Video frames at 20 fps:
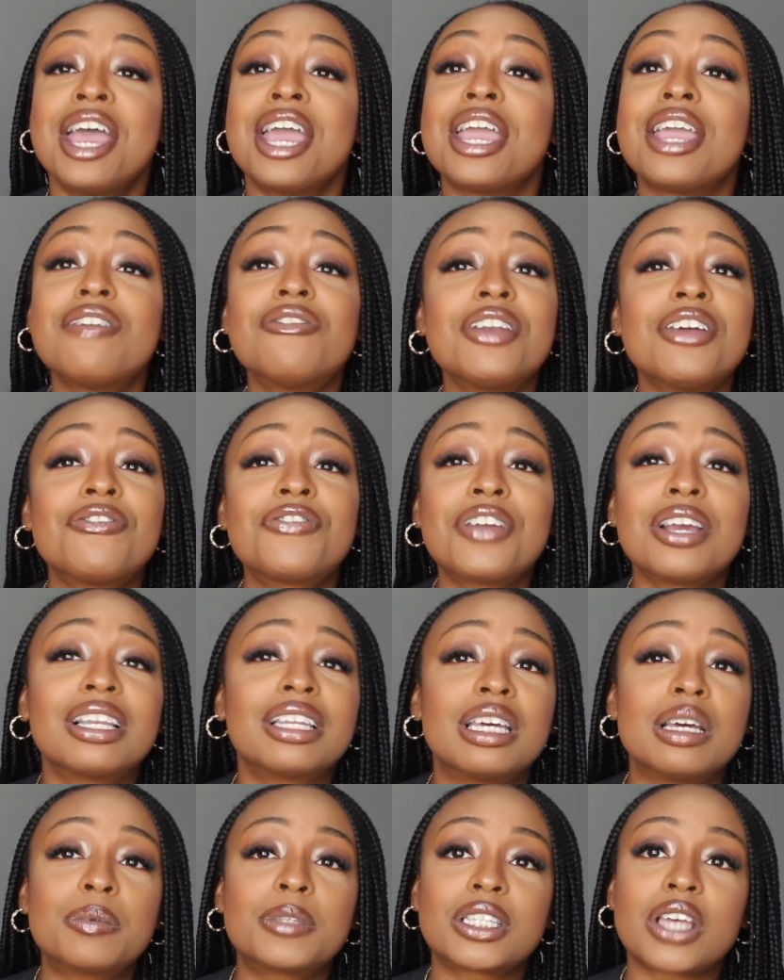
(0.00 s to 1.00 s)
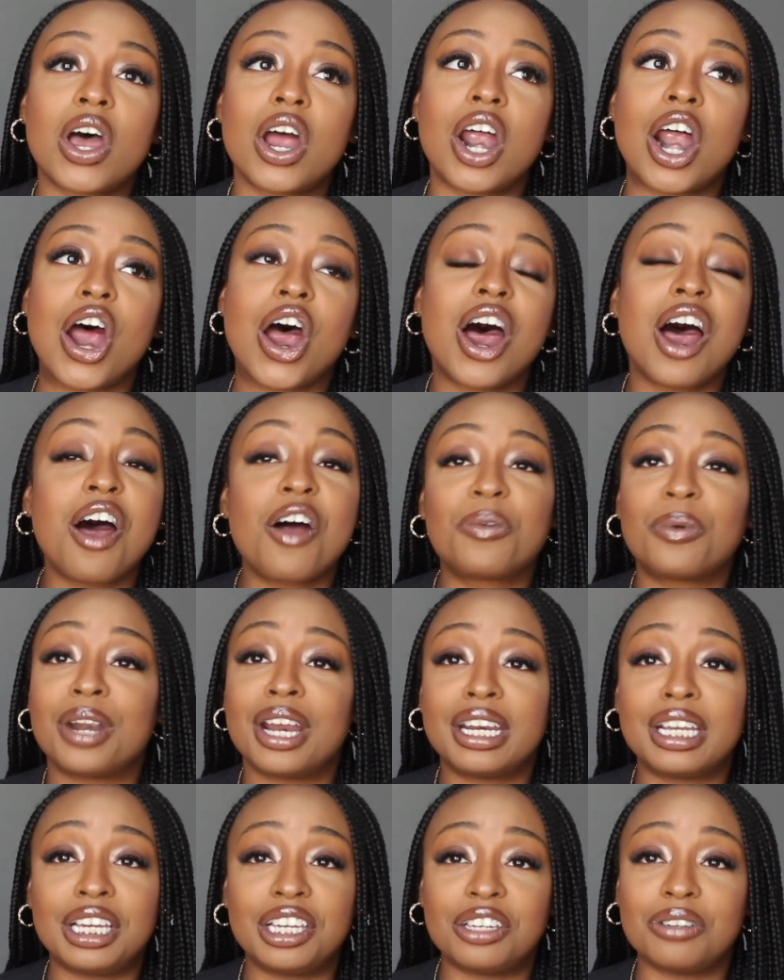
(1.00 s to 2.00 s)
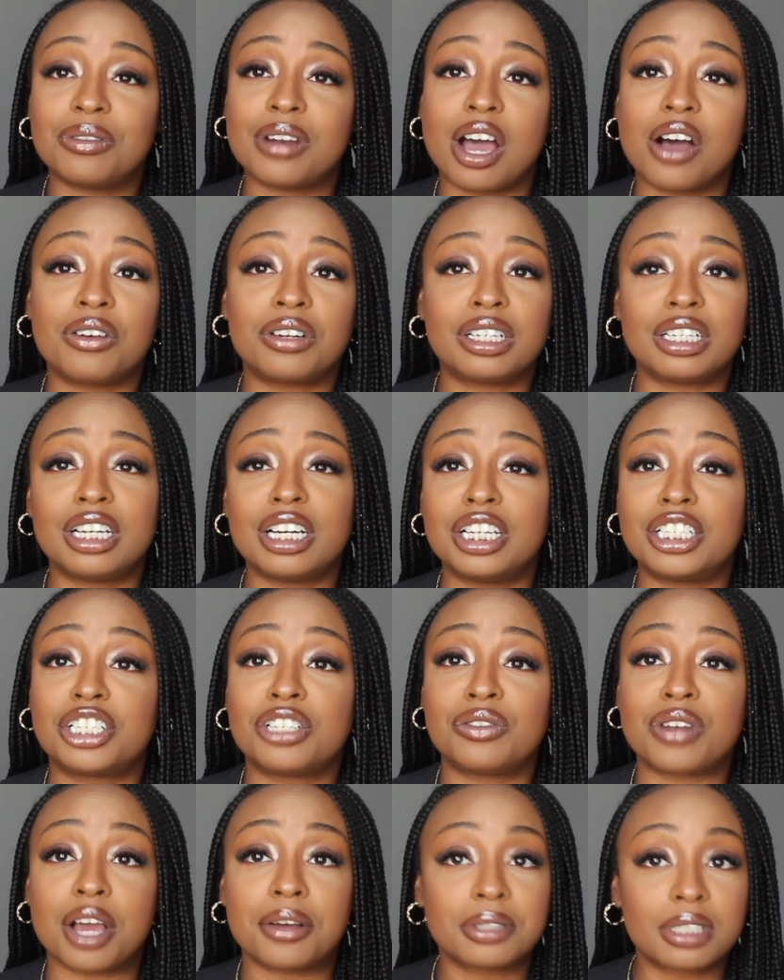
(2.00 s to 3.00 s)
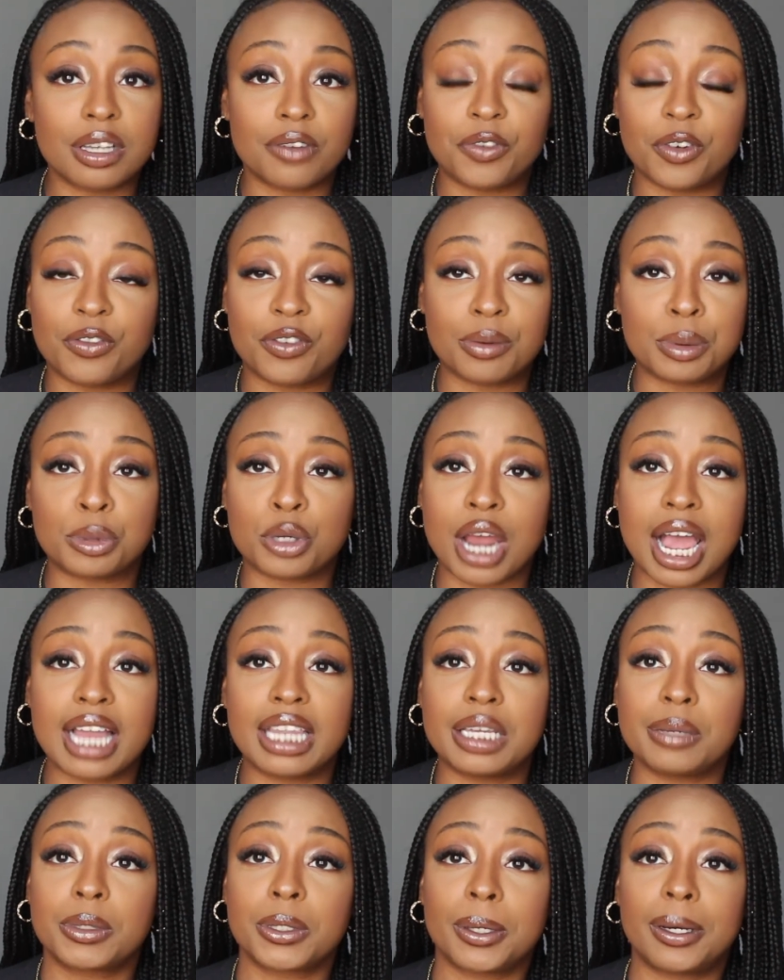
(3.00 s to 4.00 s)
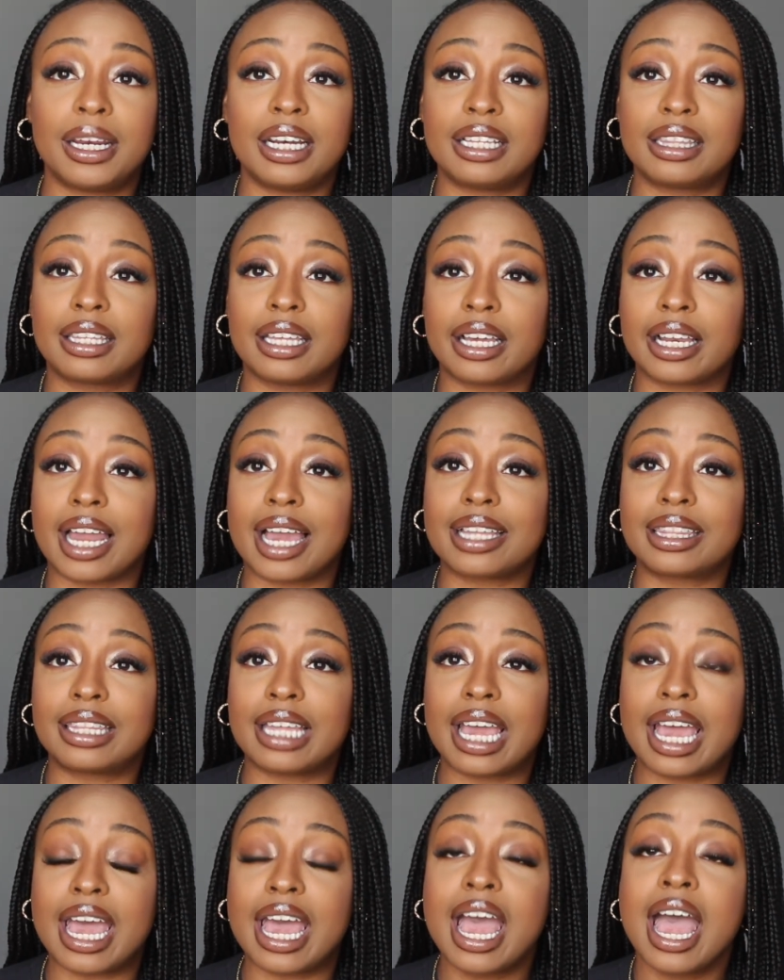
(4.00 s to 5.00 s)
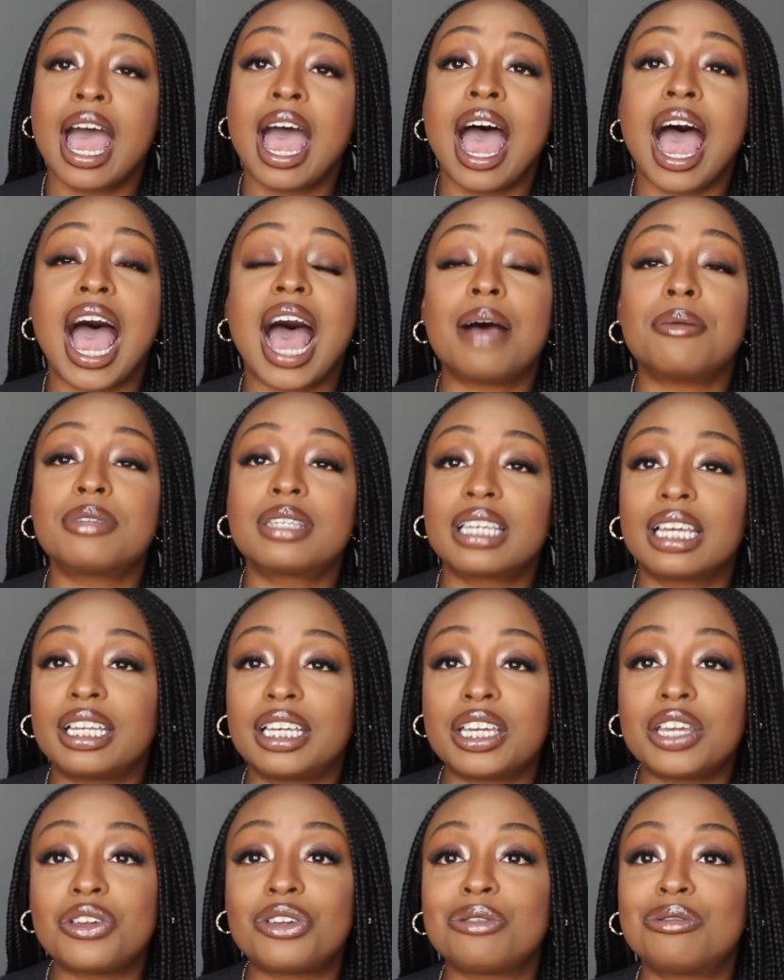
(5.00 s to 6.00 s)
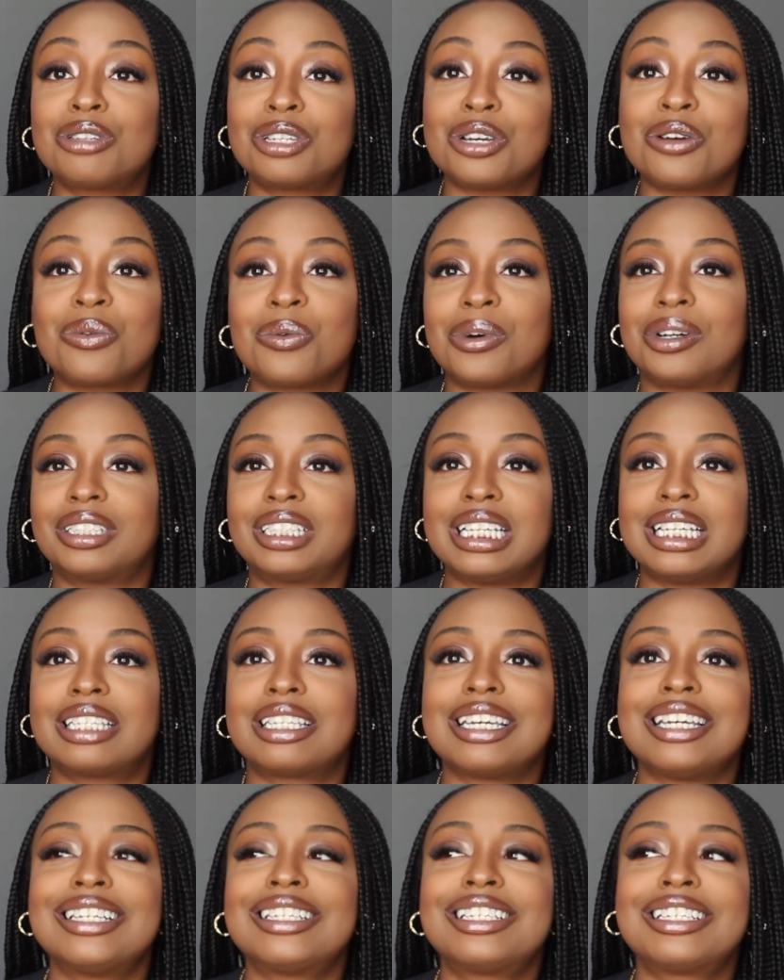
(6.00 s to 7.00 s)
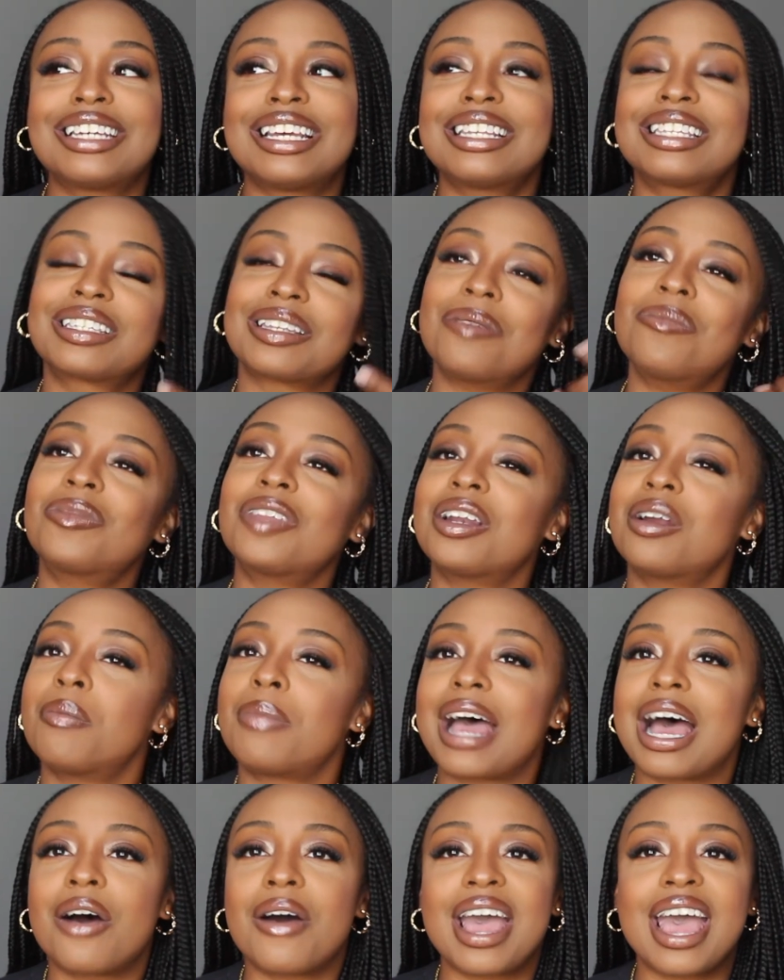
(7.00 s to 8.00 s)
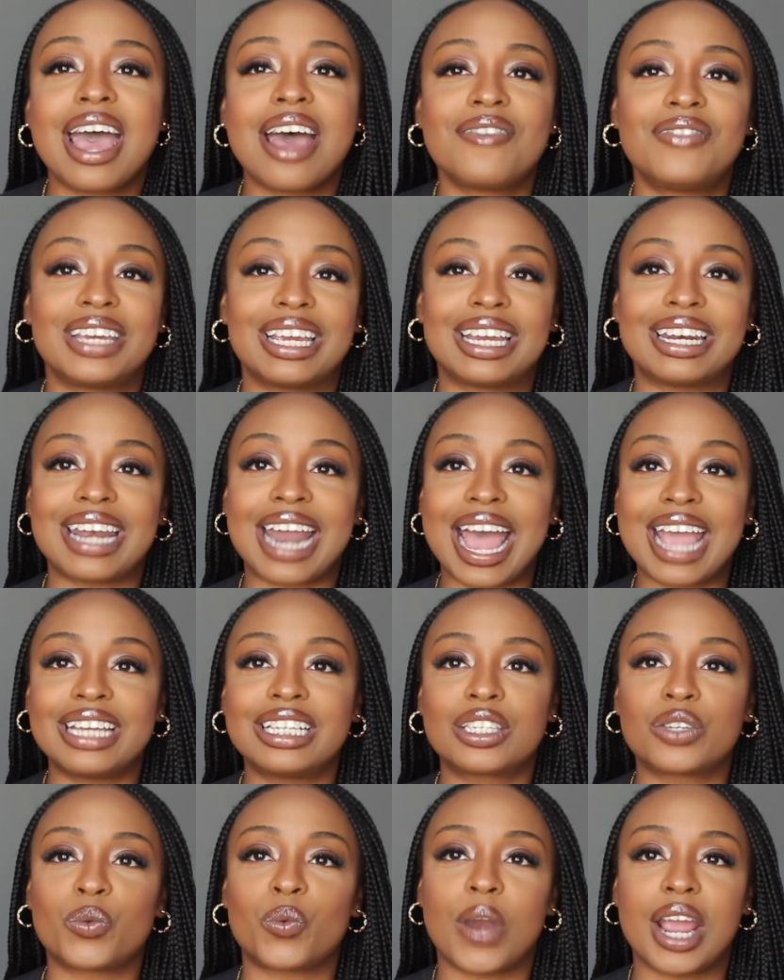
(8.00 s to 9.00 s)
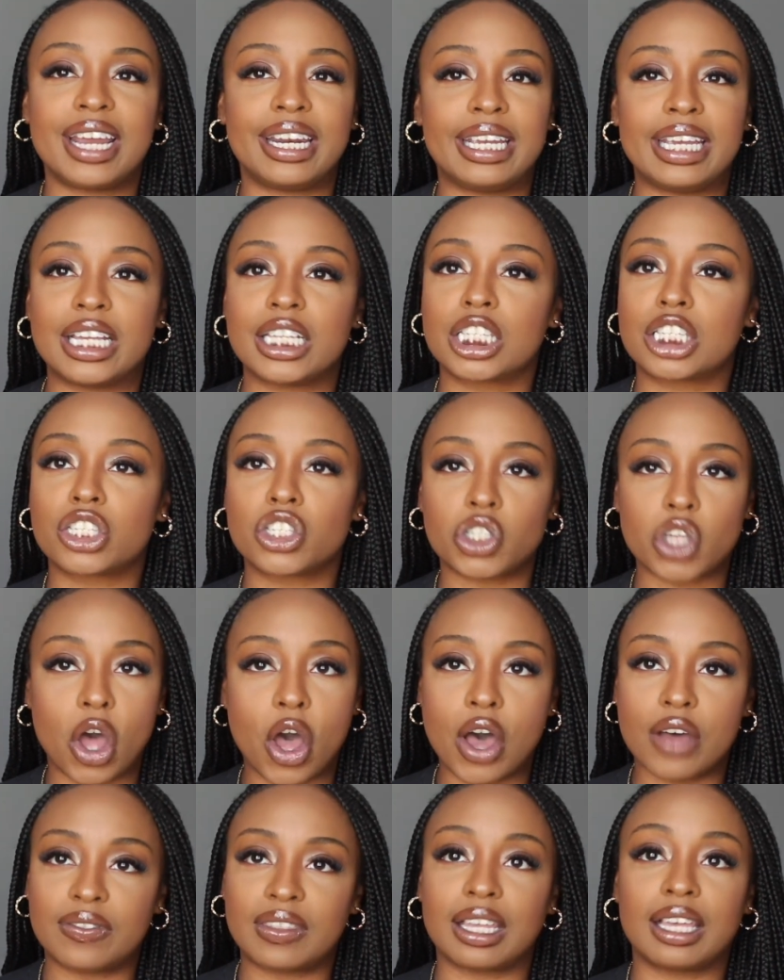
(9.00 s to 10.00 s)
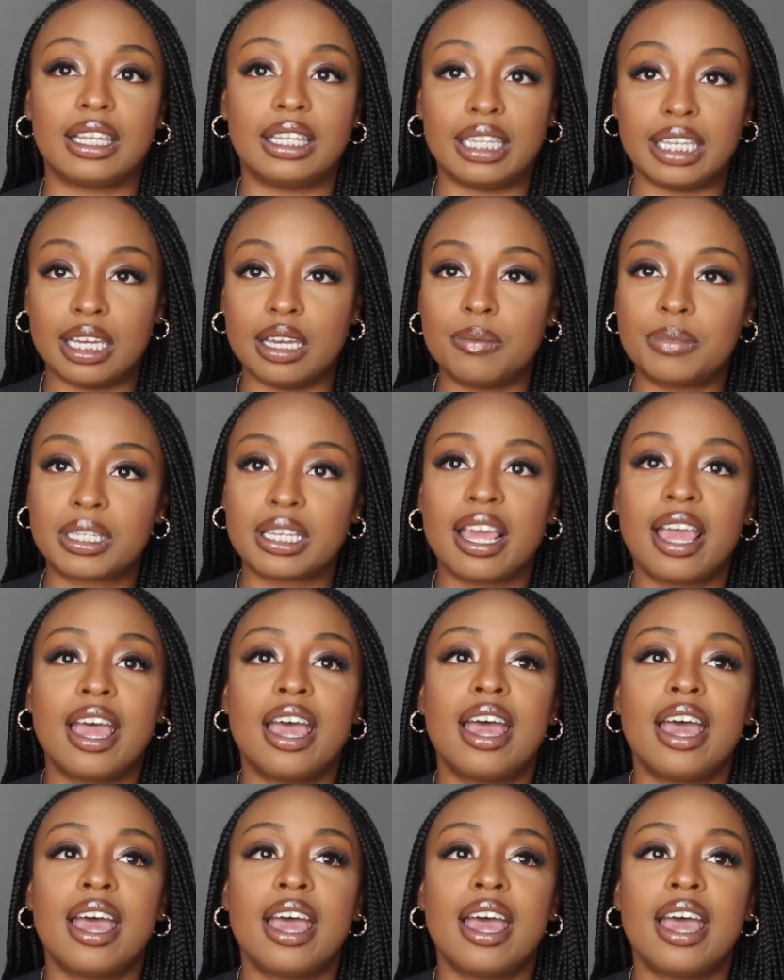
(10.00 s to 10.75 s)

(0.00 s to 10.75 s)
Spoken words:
Even if your lips are already, you know, good, you don't suffer from dry lips or anything like that, I'm telling you, you still want this. It's just something about having nice, radiant, soft lips